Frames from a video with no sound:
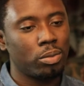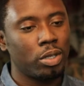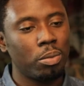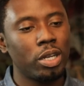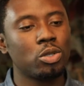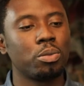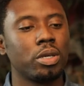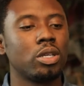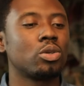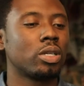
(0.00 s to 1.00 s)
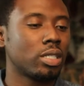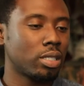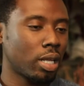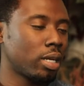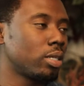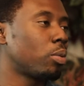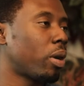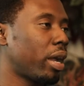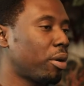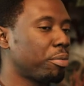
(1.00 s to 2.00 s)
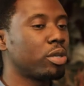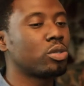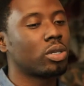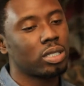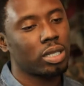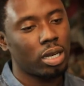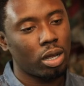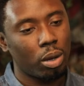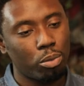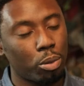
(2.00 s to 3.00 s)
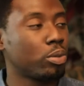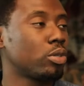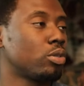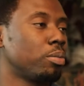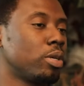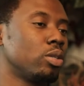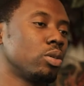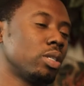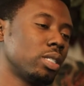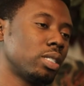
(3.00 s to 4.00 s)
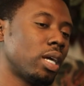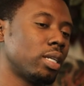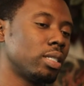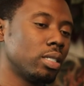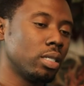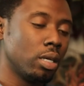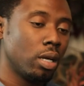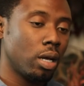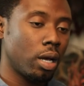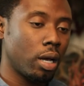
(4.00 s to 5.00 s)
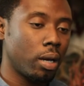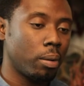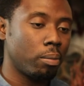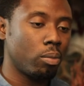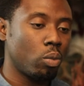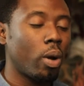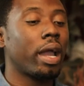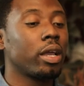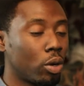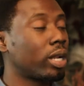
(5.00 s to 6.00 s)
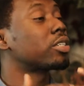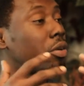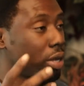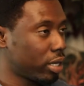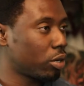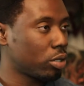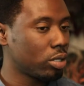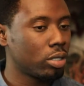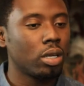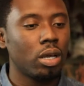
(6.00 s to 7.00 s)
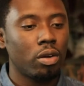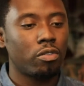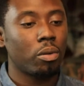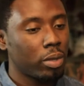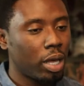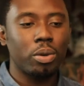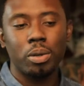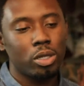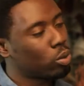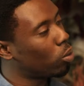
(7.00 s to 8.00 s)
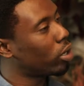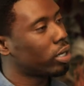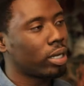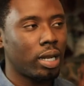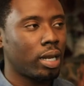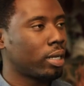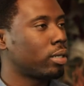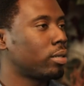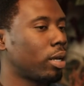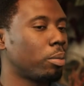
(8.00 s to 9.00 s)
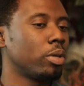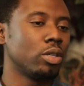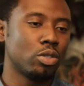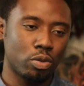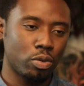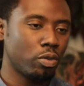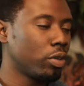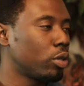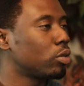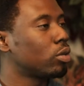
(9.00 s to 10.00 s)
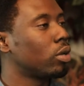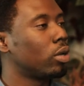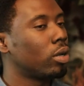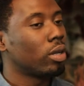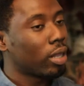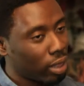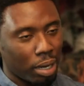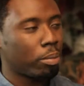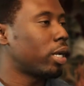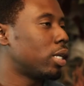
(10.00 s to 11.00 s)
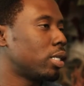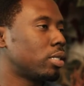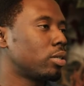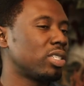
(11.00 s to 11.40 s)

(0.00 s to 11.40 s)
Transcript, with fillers: um, the minute we begin to understand why and begin to understand our purpose, we begin to understand um, why God has created us. From there, we begin to walk in that line and begin to fulfill that mandate.